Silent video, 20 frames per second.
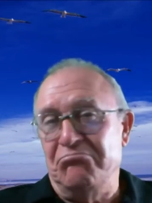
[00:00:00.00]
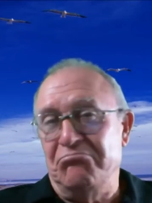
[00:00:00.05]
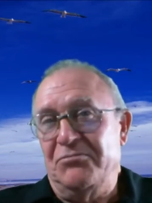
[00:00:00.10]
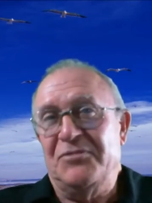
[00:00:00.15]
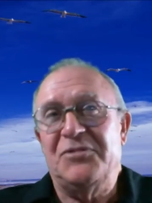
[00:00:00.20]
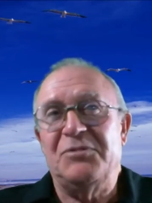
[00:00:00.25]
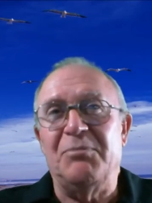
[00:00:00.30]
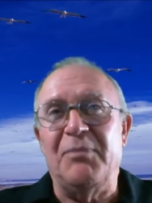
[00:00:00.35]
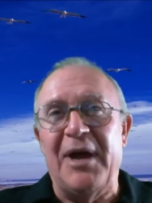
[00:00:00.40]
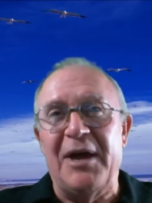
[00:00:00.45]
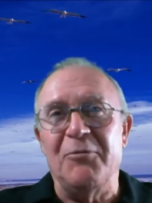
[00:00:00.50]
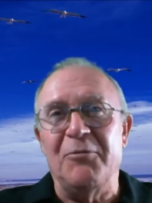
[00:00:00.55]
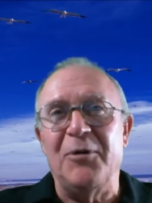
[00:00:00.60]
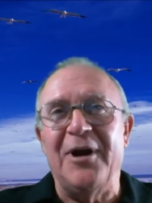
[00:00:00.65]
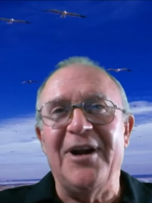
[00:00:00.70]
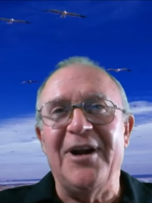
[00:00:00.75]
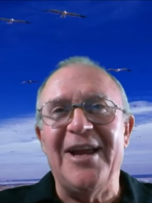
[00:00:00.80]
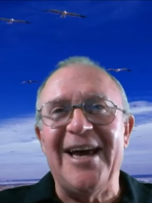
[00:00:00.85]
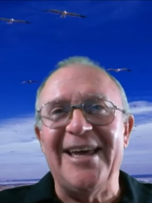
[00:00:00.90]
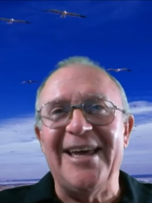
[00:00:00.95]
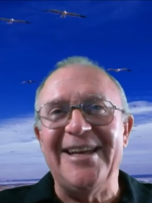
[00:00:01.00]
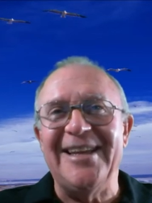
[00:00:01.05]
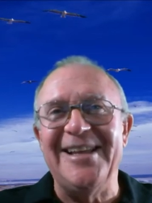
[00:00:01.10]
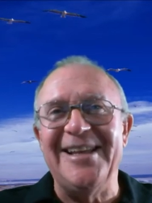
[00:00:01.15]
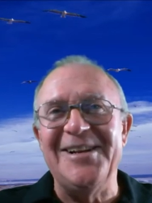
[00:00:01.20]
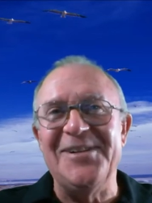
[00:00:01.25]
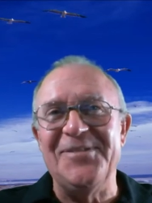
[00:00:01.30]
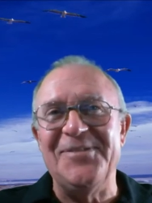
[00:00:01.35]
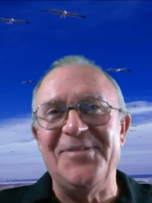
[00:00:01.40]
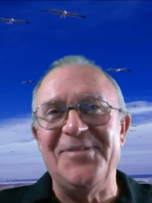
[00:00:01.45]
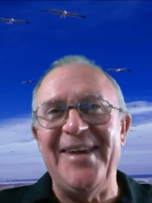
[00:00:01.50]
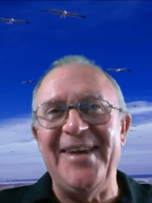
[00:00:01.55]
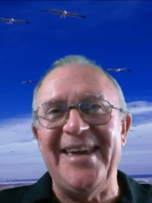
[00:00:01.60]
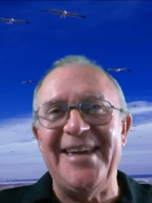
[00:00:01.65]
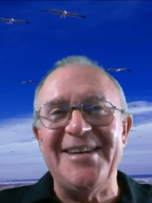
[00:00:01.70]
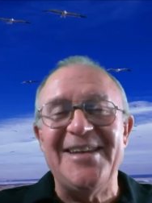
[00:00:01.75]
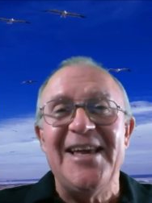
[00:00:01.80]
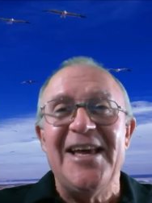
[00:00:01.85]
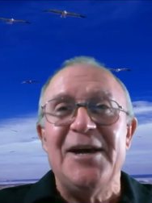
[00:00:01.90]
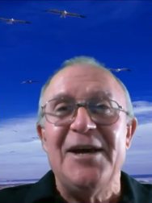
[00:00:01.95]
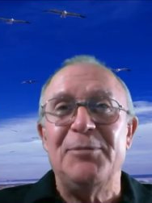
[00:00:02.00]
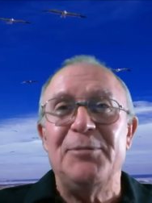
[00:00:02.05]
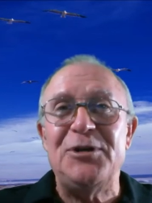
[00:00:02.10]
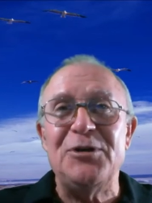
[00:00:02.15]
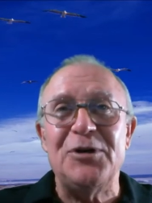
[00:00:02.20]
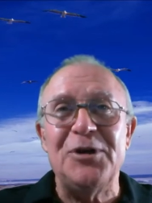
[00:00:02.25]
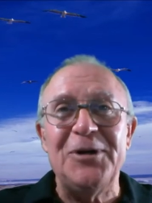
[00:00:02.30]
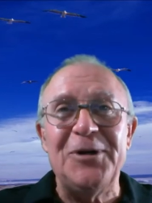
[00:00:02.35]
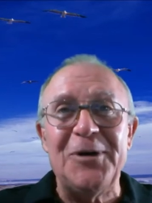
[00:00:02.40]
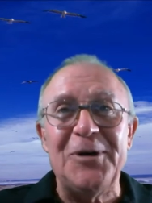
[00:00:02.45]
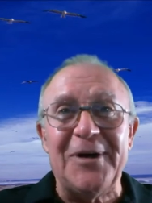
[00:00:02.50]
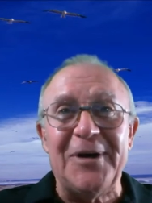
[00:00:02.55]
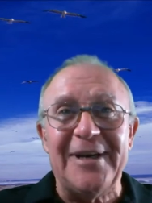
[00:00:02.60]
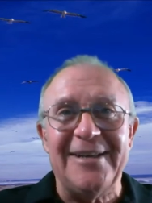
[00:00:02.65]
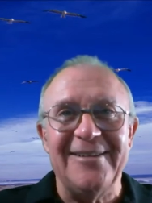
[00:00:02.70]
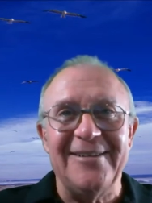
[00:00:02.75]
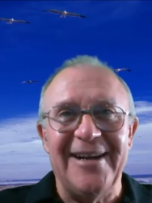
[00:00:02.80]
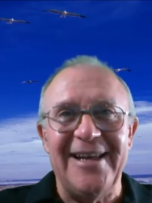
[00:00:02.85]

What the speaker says: might wear you out a little bit, but you can do it, right?